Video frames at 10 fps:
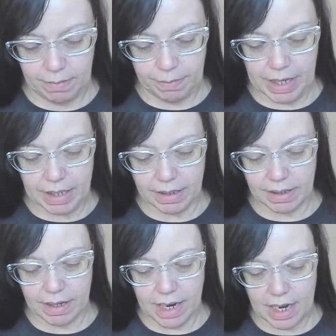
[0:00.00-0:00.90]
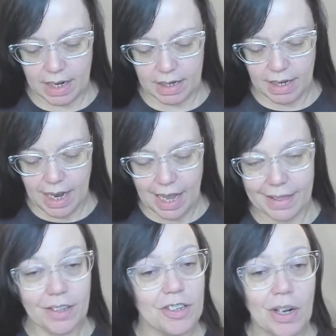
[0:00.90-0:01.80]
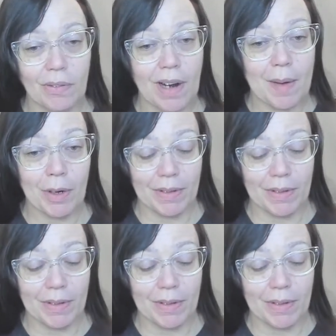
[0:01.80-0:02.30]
piece today. There's no rhyme or